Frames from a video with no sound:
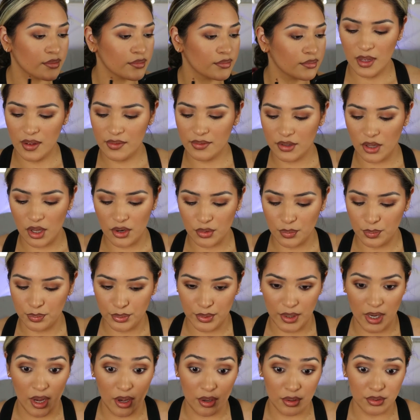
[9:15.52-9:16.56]
You have a lot of
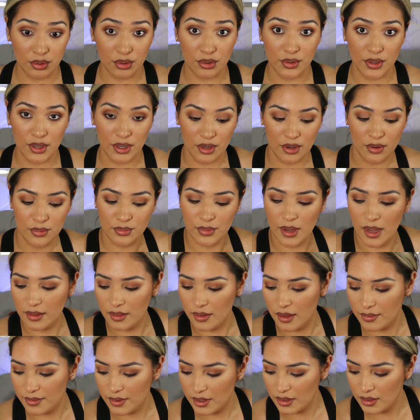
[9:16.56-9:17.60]
brown going on. I
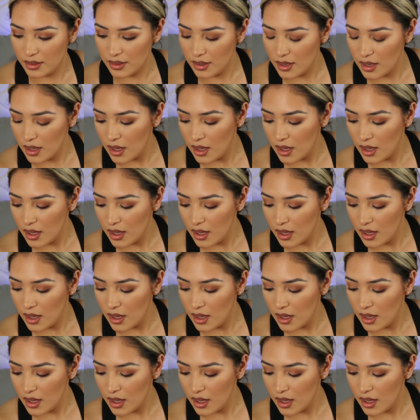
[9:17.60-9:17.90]
love it.